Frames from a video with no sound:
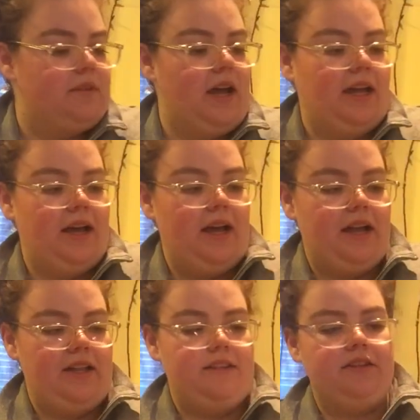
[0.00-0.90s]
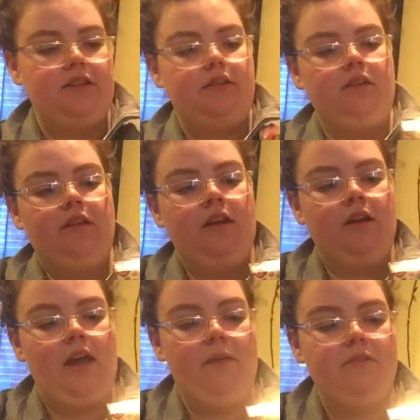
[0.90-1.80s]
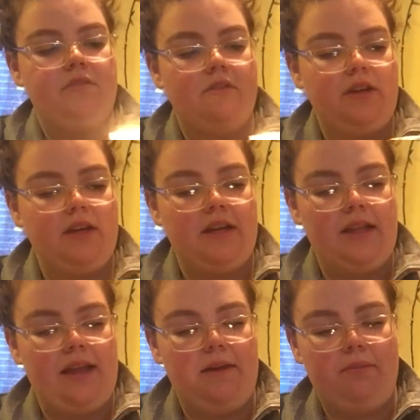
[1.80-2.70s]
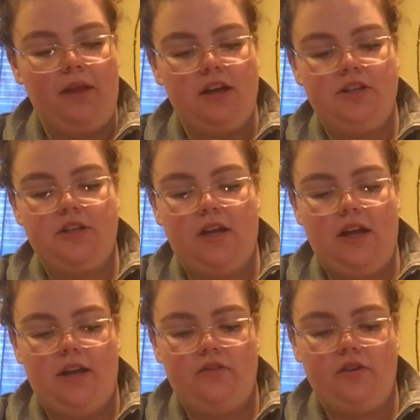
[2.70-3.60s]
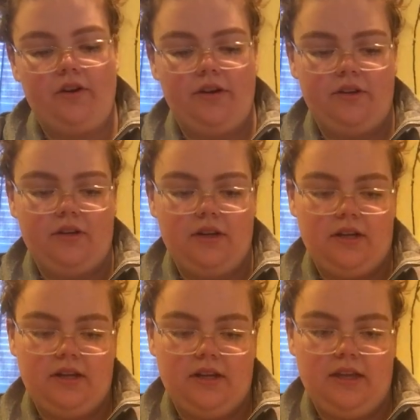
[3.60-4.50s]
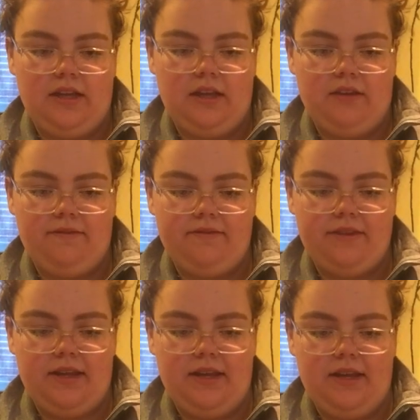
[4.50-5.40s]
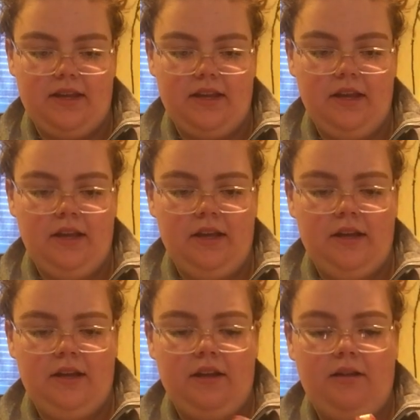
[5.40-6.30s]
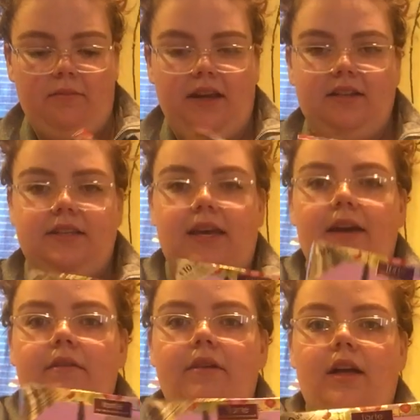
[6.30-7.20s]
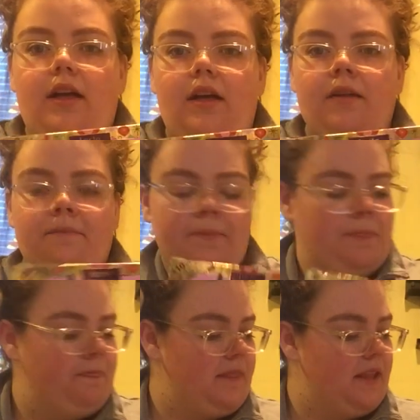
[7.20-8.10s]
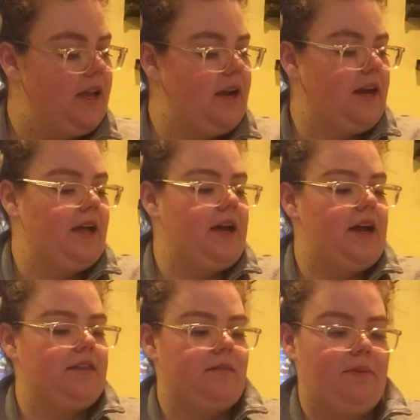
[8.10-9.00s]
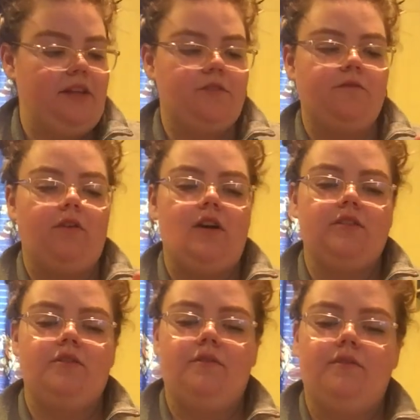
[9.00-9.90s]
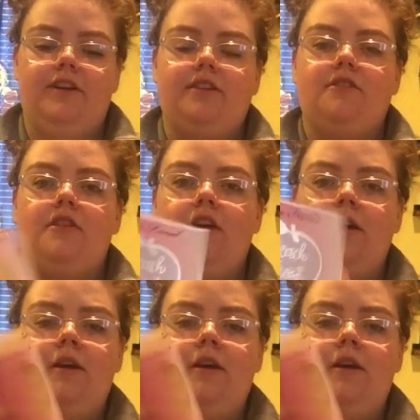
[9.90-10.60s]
I got this little Amazonian clay blush and Tarte gifted mascara, and I got the Peach Frost Too Faced